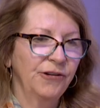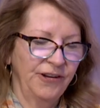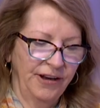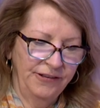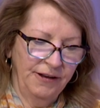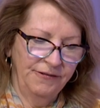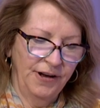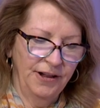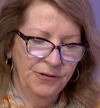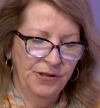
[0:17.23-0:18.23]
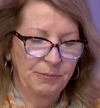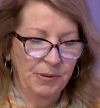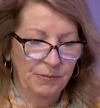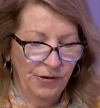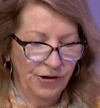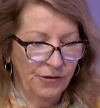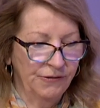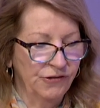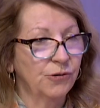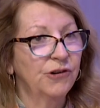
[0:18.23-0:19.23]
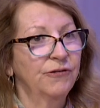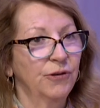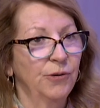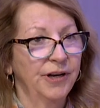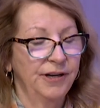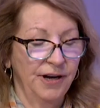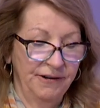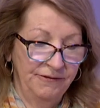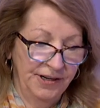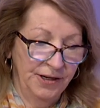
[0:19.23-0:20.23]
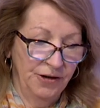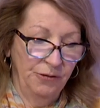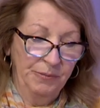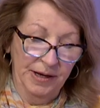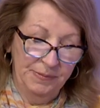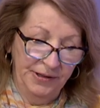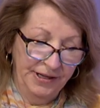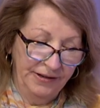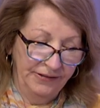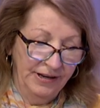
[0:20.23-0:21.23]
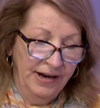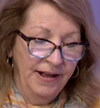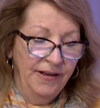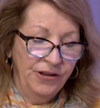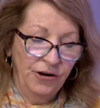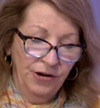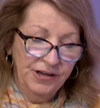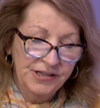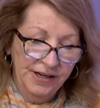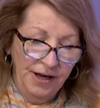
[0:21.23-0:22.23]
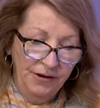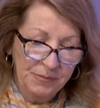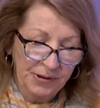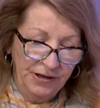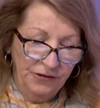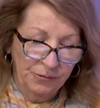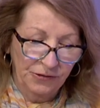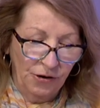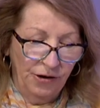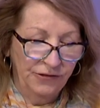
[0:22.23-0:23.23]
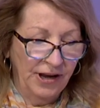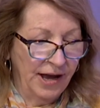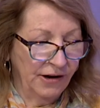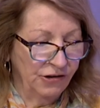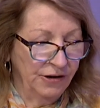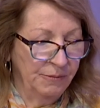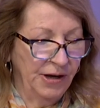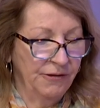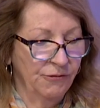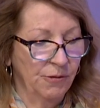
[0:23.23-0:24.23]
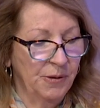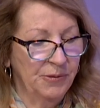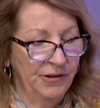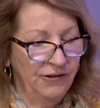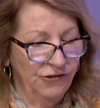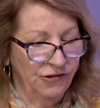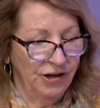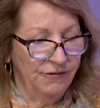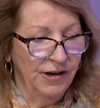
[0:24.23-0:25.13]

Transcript: Karen Bate, founder and CEO, KB Concepts, and the 2022 recipient of the Arlington Women of Vision Award.